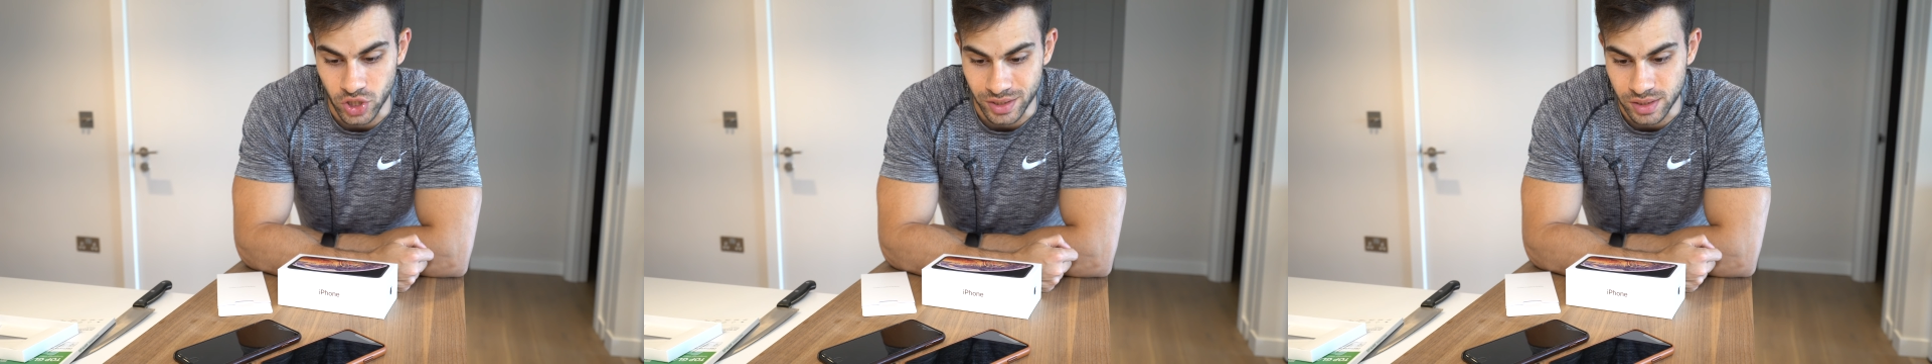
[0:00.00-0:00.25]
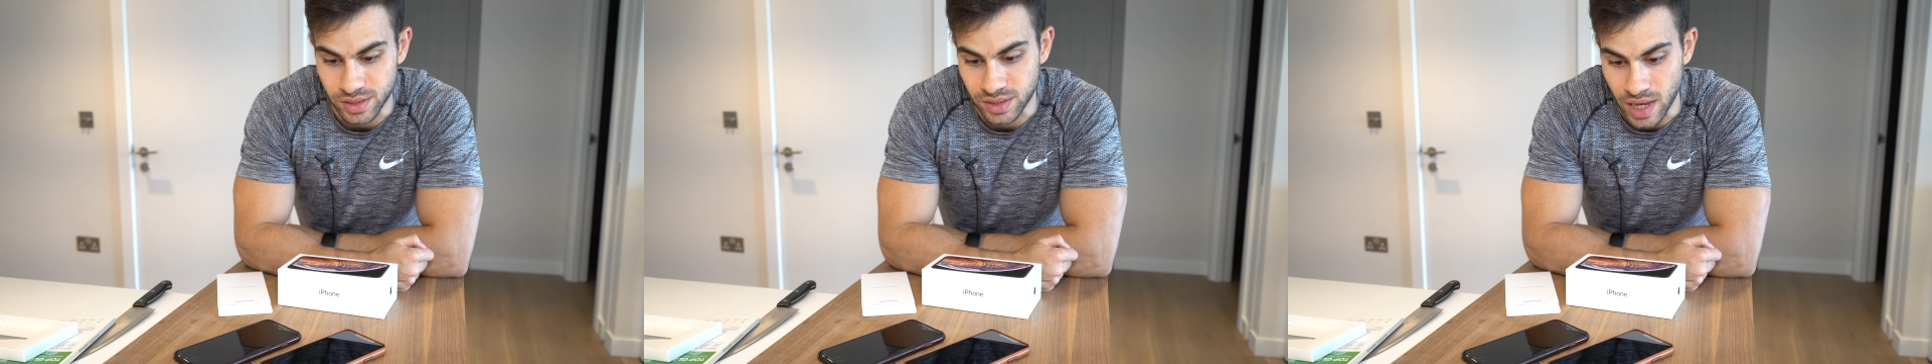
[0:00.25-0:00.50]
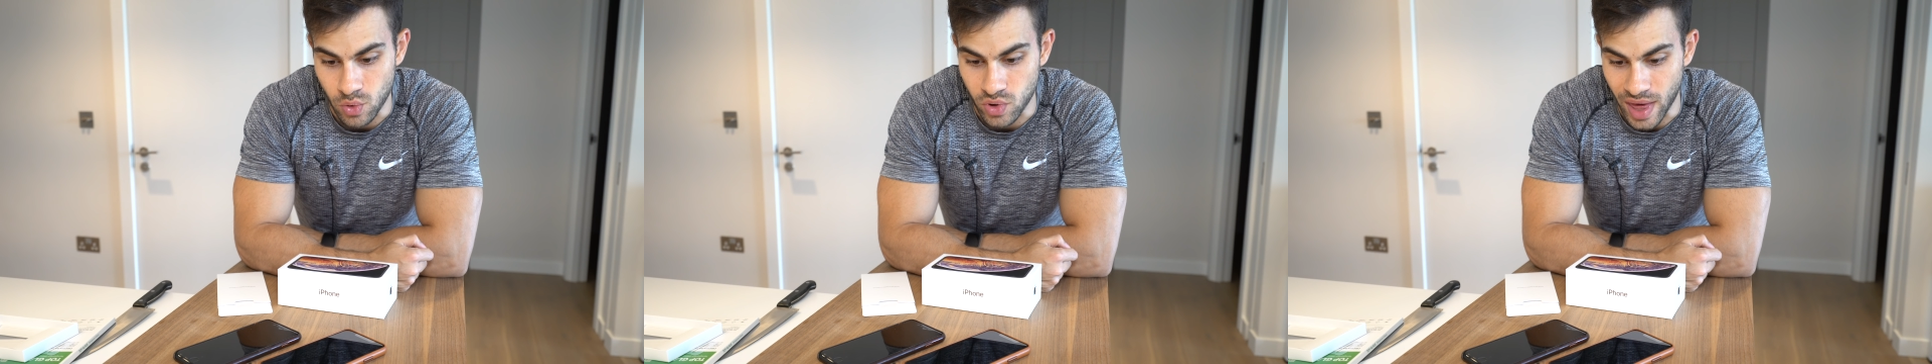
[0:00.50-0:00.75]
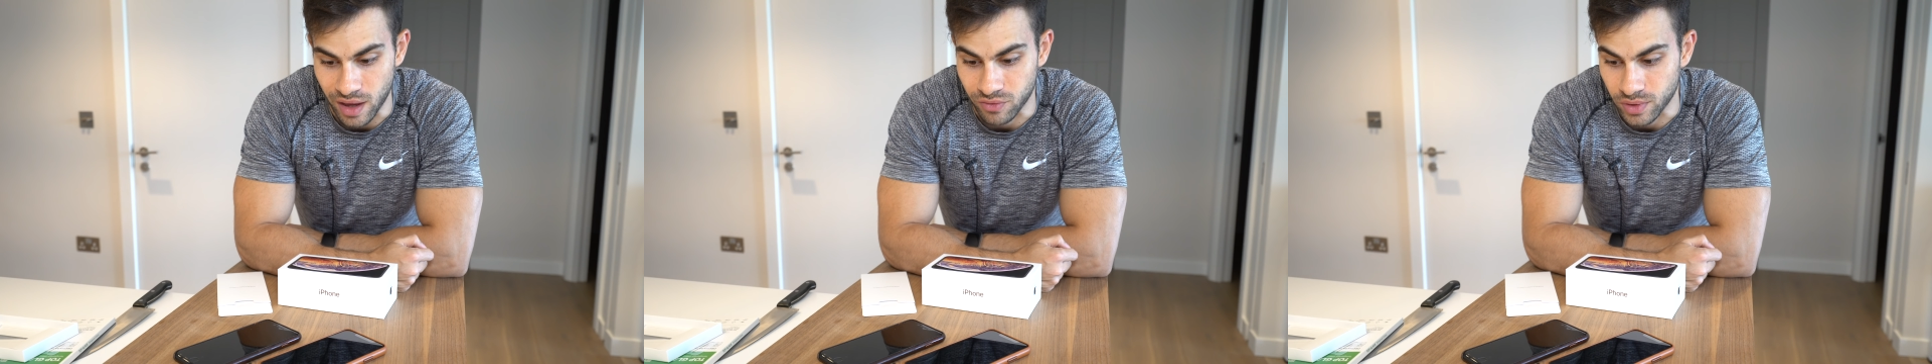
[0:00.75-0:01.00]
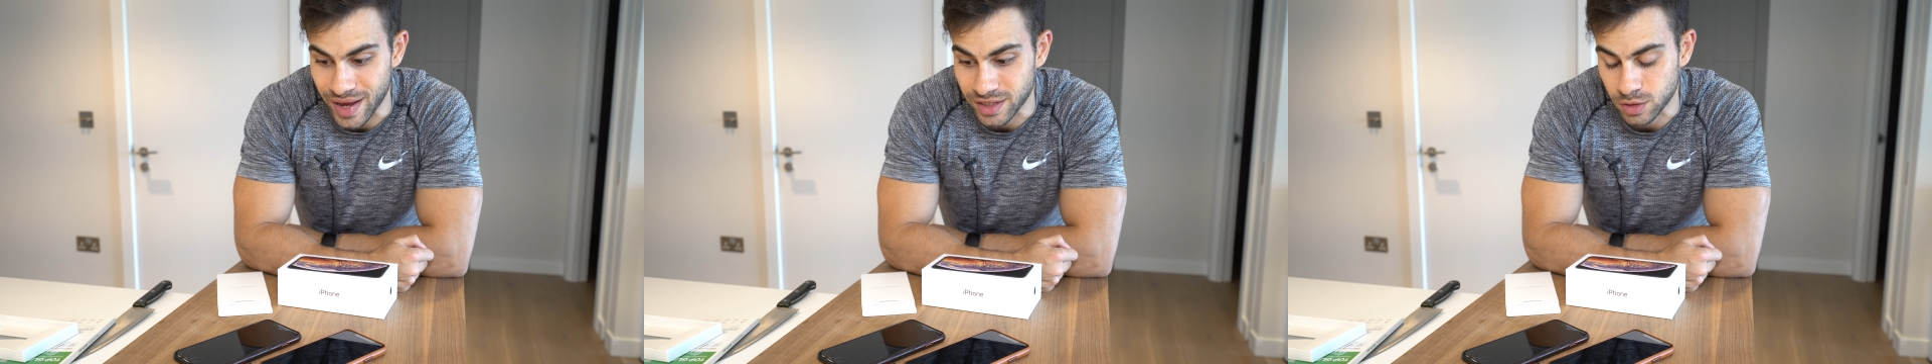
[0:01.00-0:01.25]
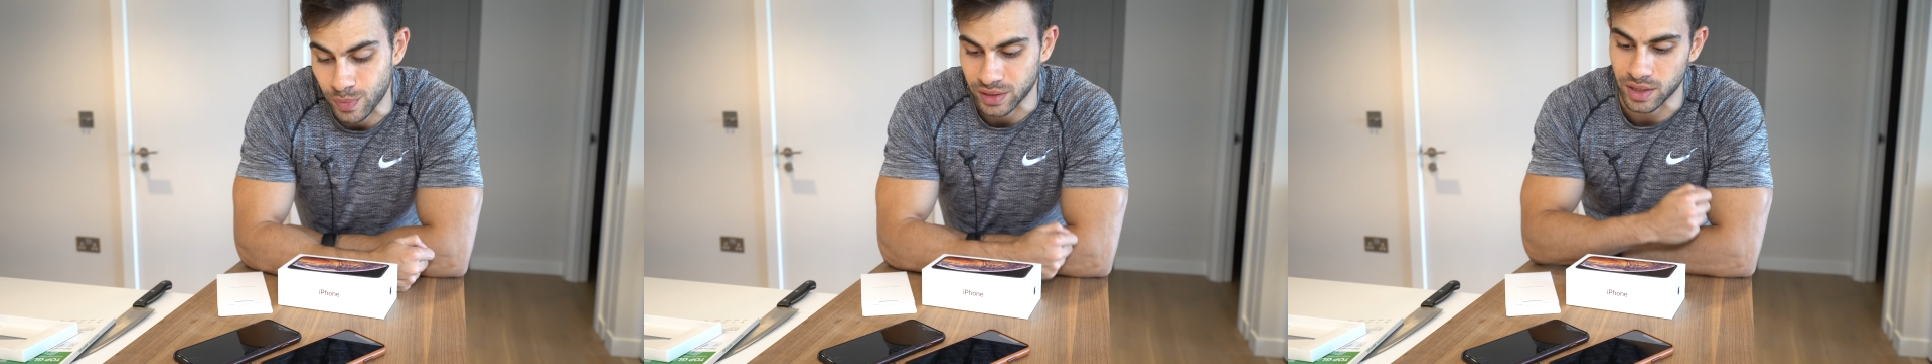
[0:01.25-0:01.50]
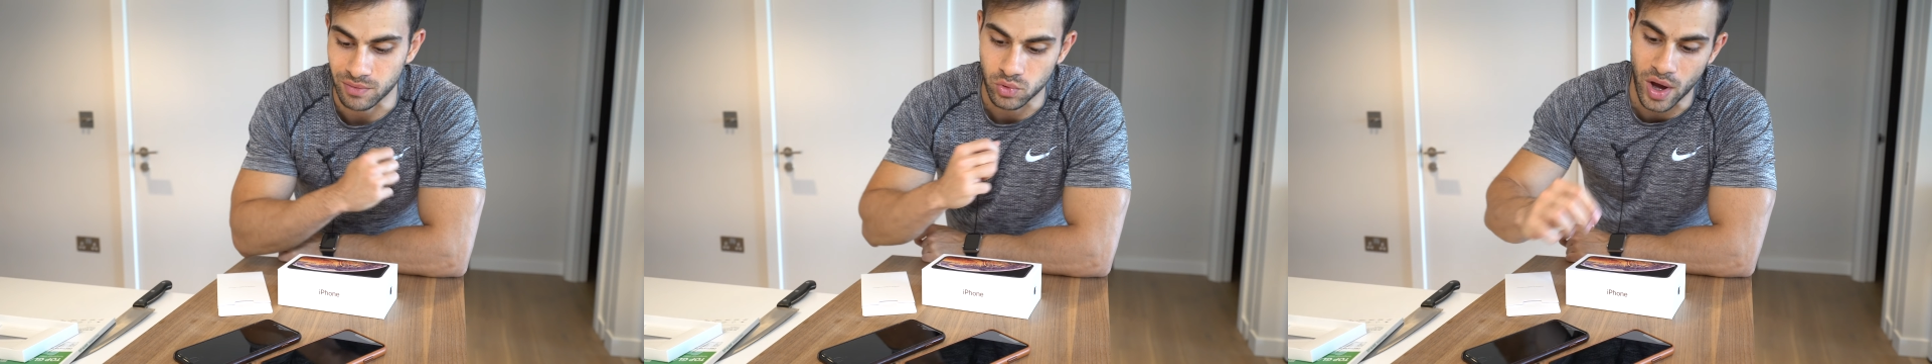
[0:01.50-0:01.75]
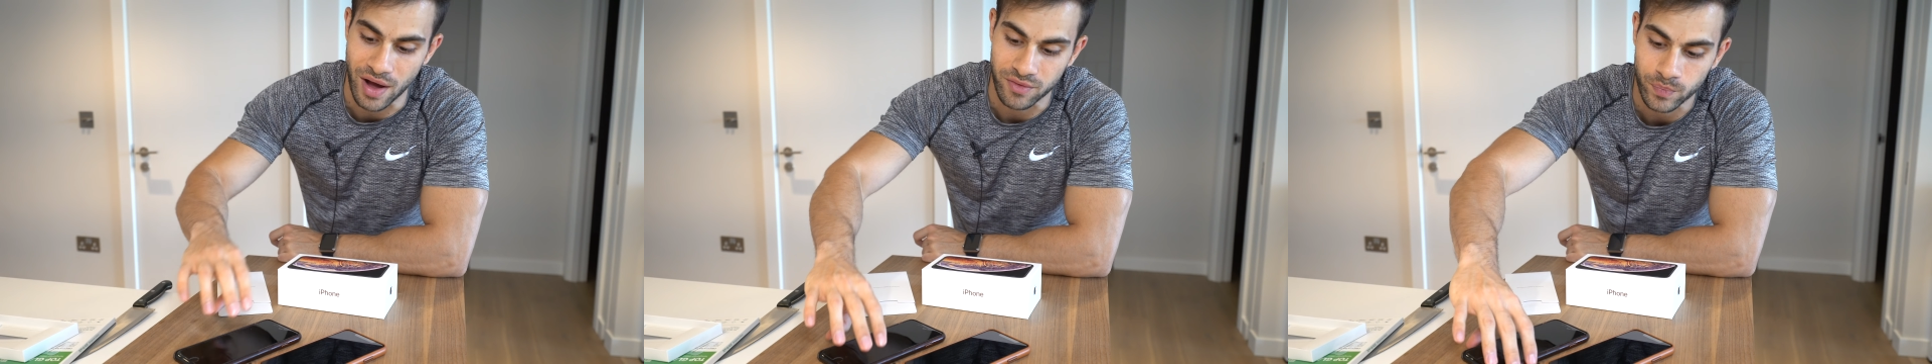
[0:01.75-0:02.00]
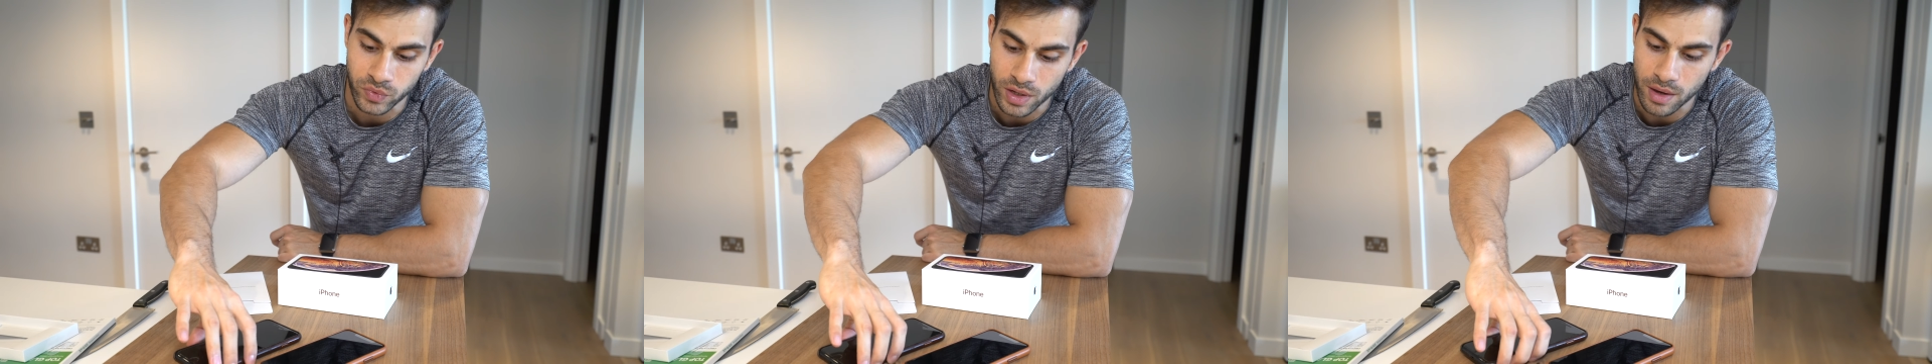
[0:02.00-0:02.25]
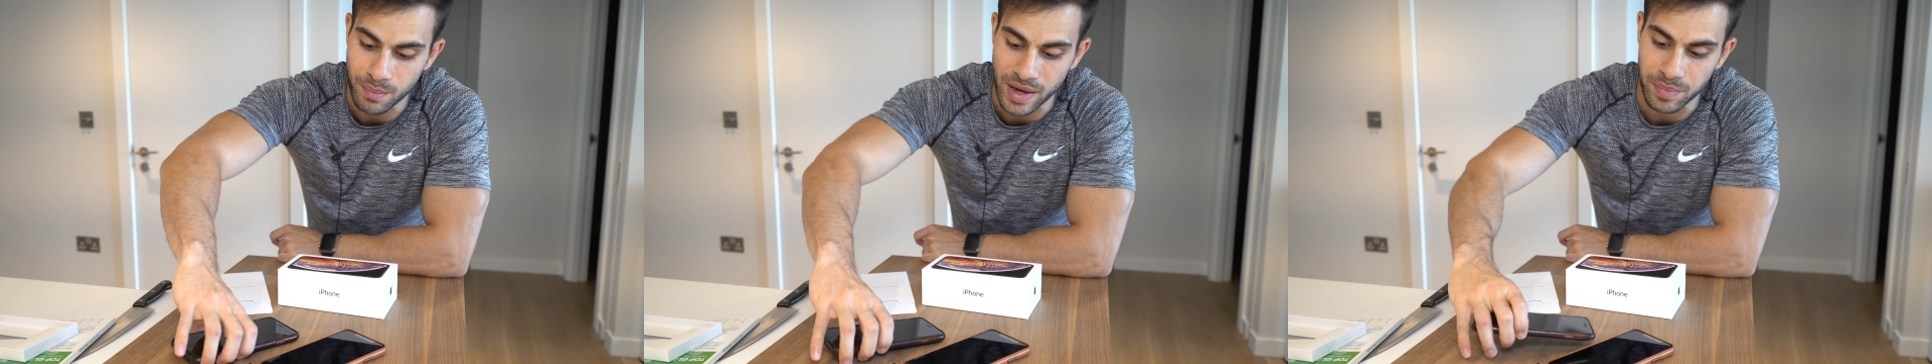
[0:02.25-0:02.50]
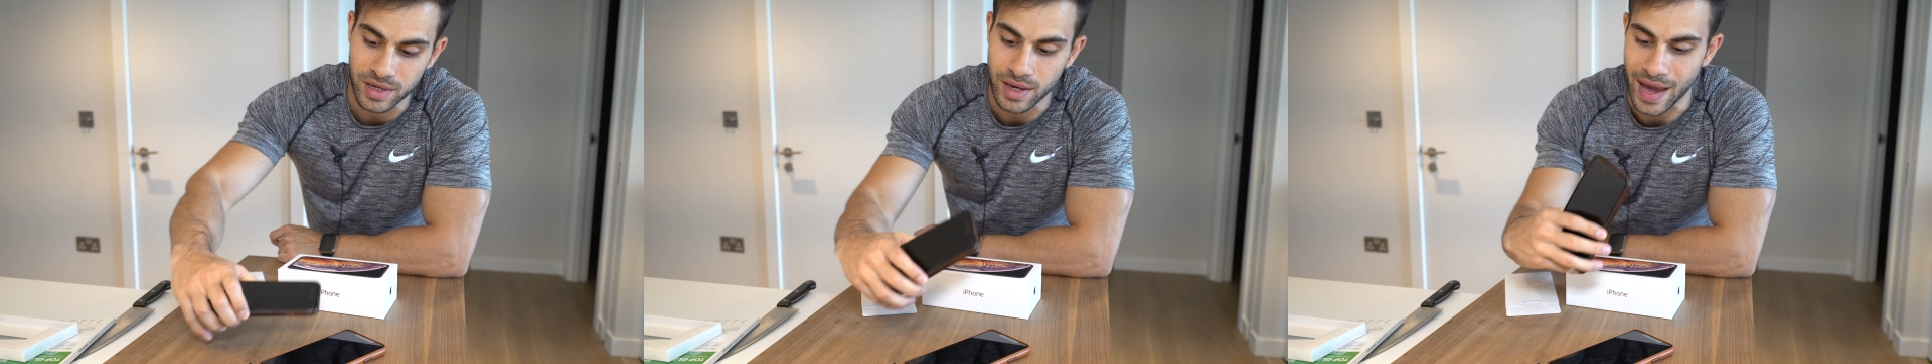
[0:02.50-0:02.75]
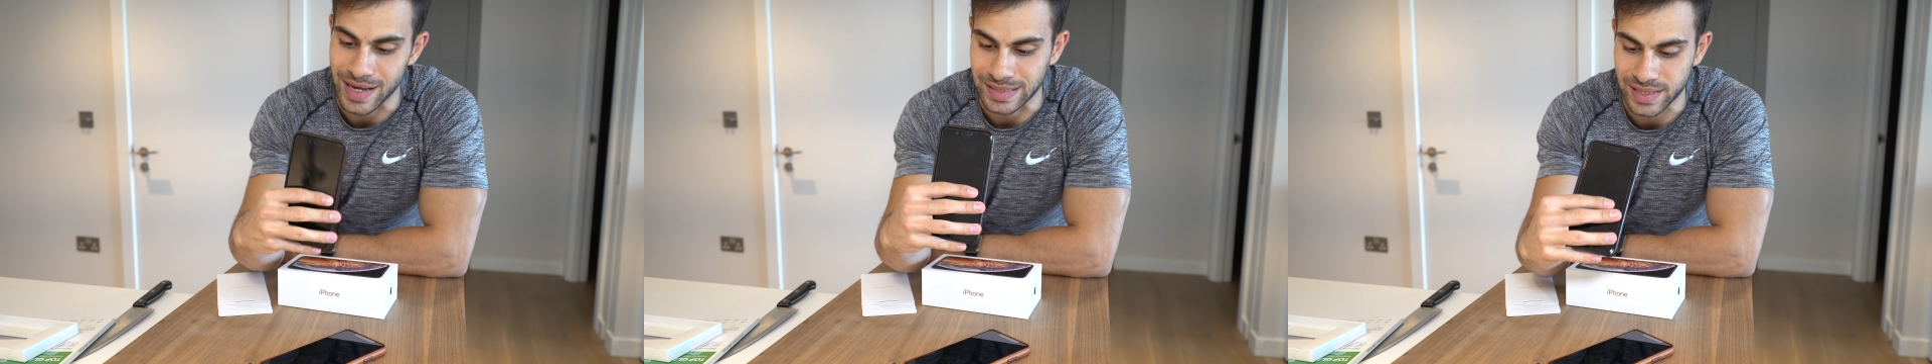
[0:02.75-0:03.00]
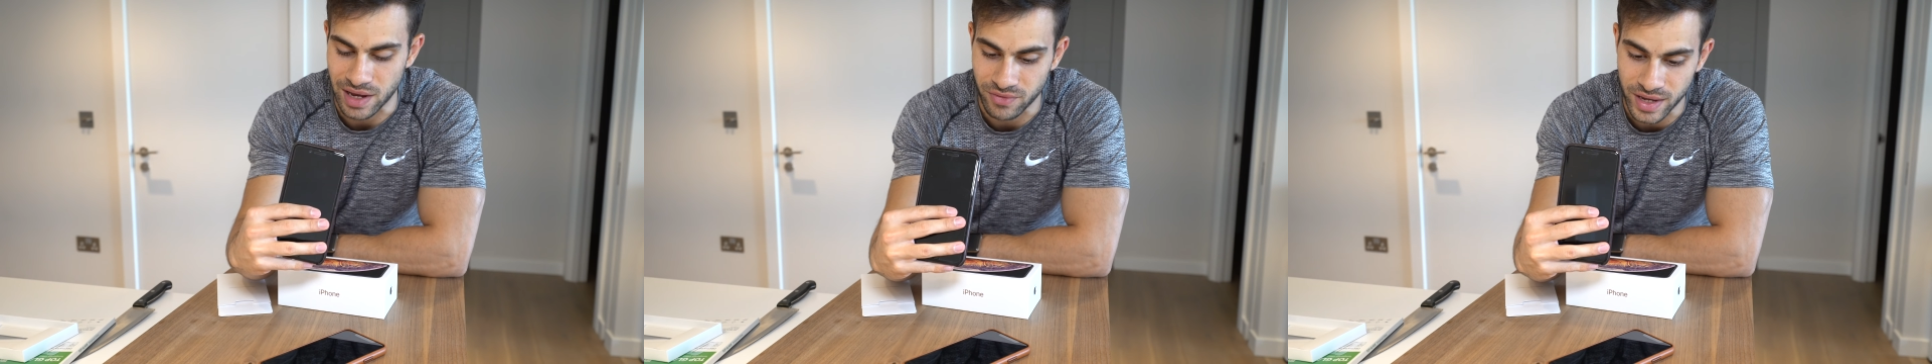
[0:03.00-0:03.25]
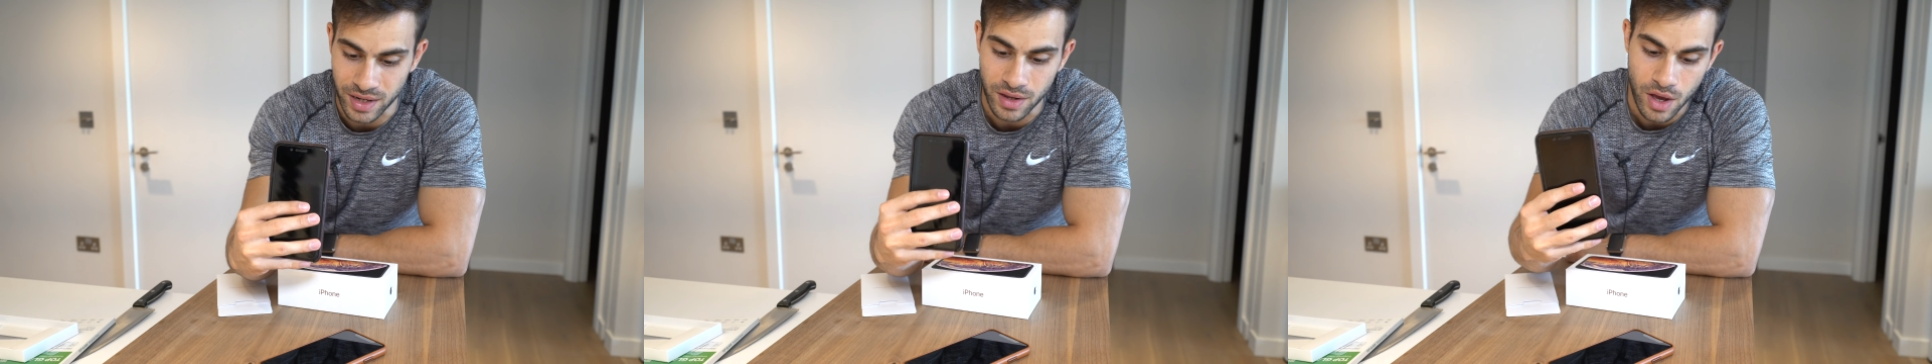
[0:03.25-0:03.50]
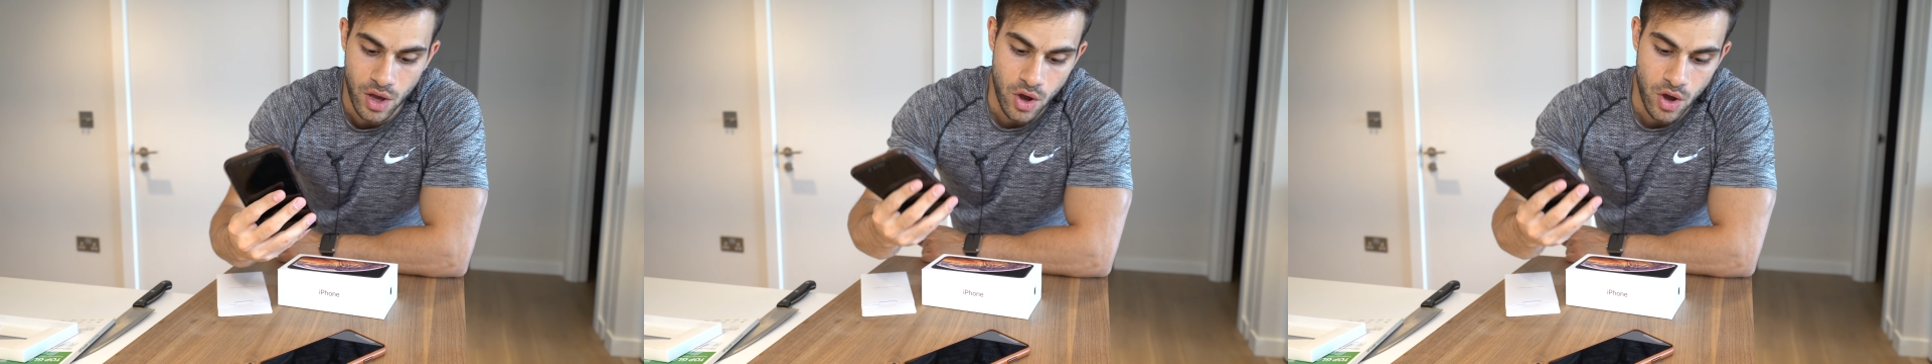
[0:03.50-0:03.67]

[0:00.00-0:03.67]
Just stay with iPhone X. But if you have maybe a 7